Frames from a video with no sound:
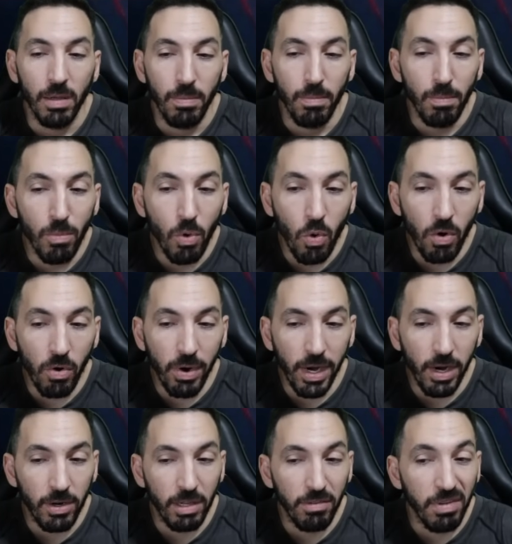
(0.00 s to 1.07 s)
More
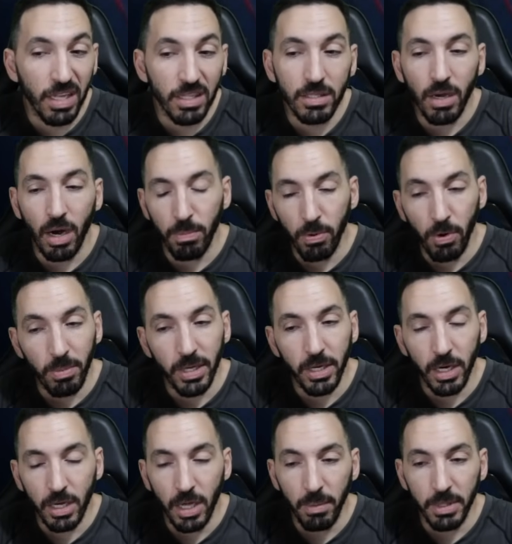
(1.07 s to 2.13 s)
rare events are probably going
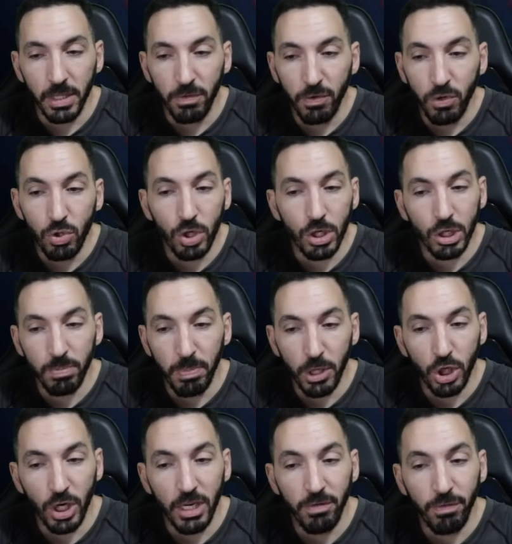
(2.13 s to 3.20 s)
to come in the future,
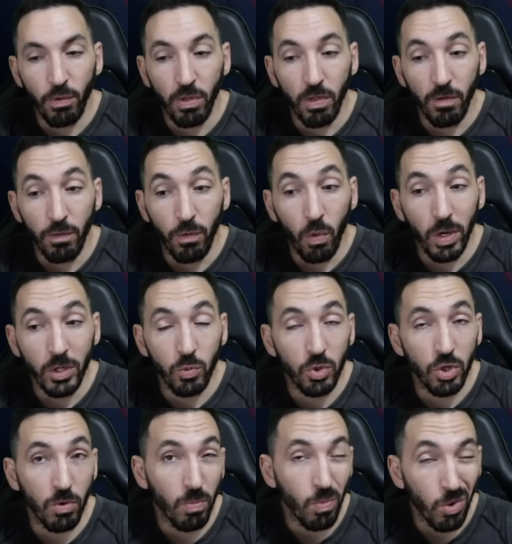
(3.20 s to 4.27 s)
especially for the voids, which
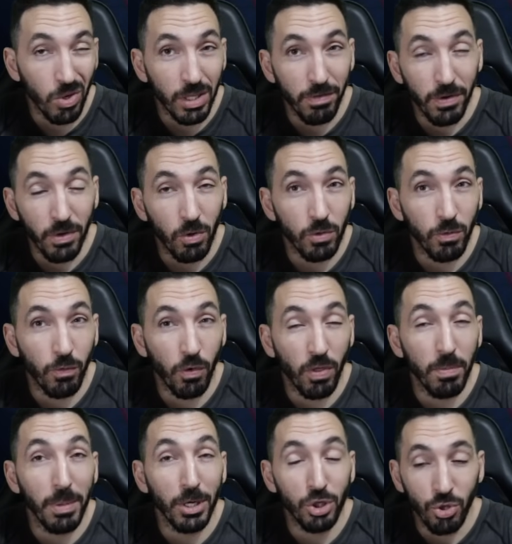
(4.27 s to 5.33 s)
are more difficult for the
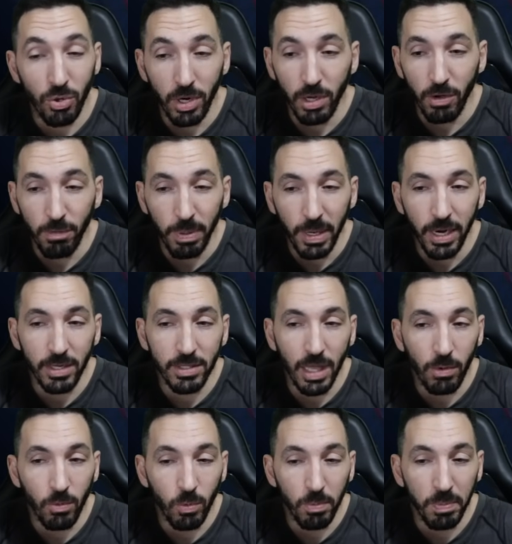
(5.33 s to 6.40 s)
majority of players.
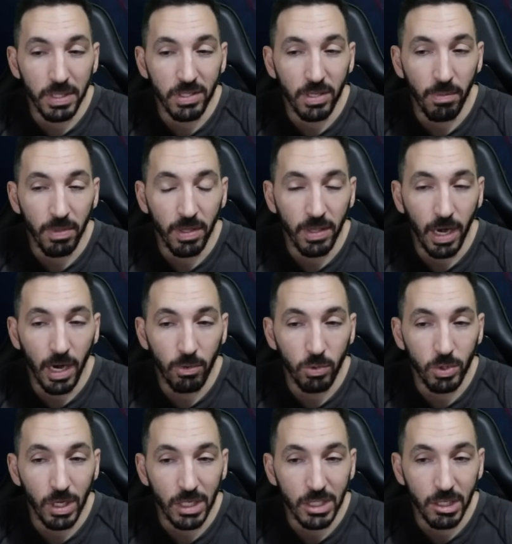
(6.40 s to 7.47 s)
That would be something that I
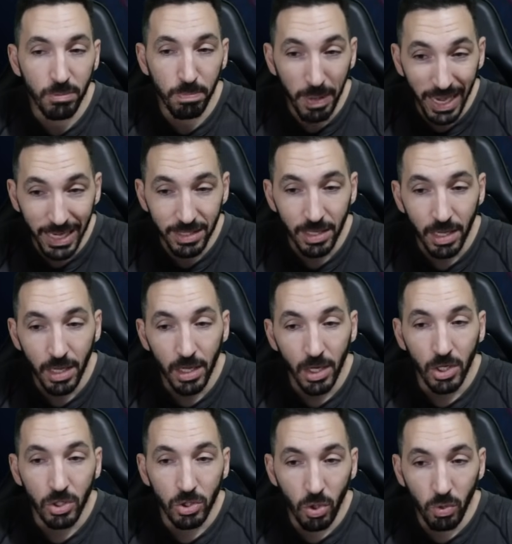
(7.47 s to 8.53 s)
would expect,
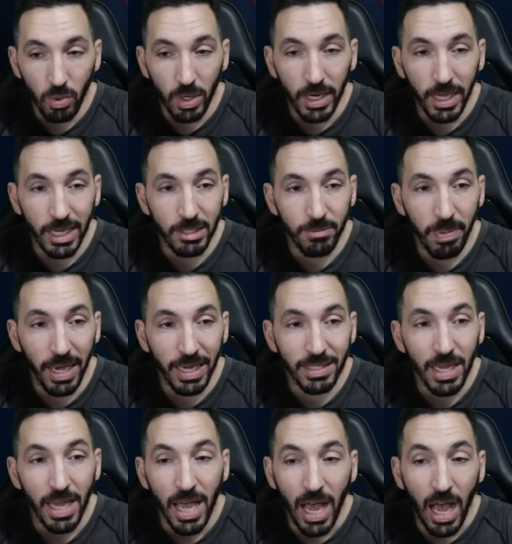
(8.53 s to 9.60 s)
totally expect.
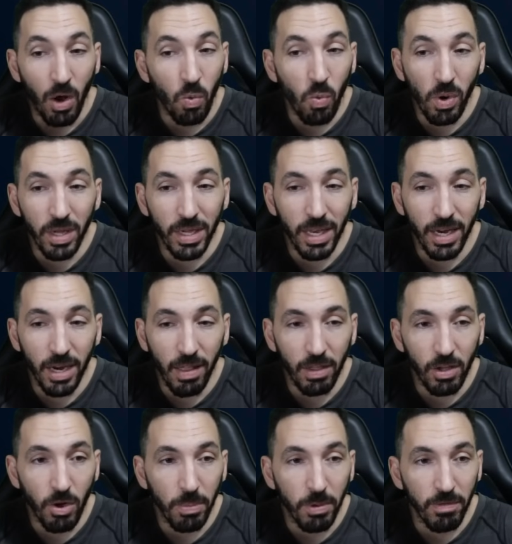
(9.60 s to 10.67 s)
I want to get another
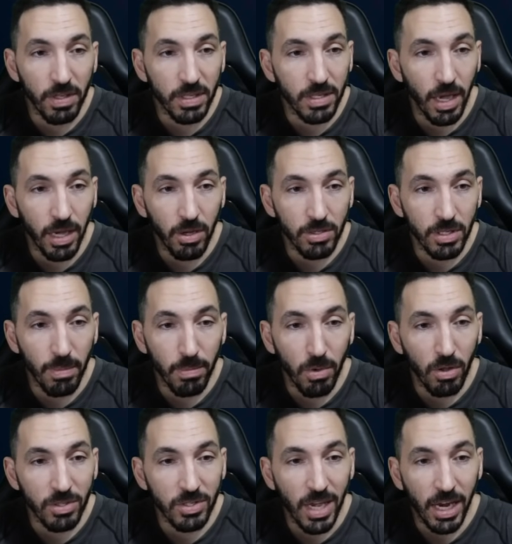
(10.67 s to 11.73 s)
copy of this guy because I'm
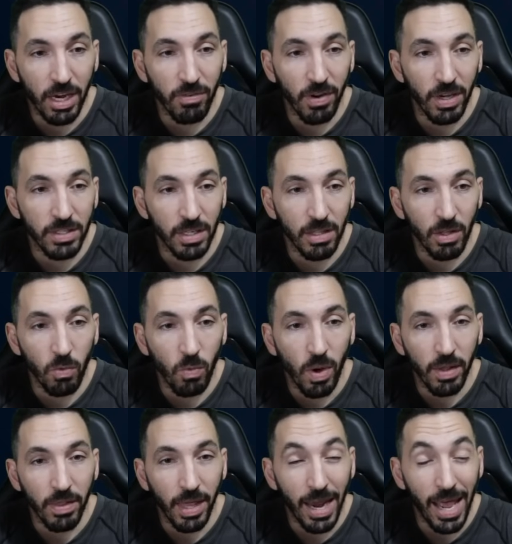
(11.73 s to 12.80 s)
not sacrificing the
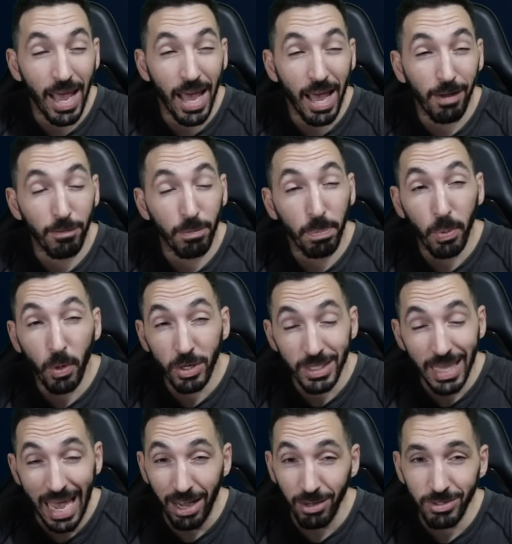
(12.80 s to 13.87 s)
one that I have booked
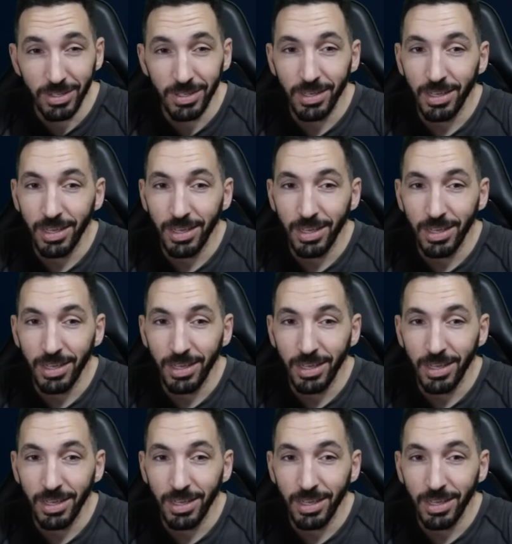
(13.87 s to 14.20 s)
out.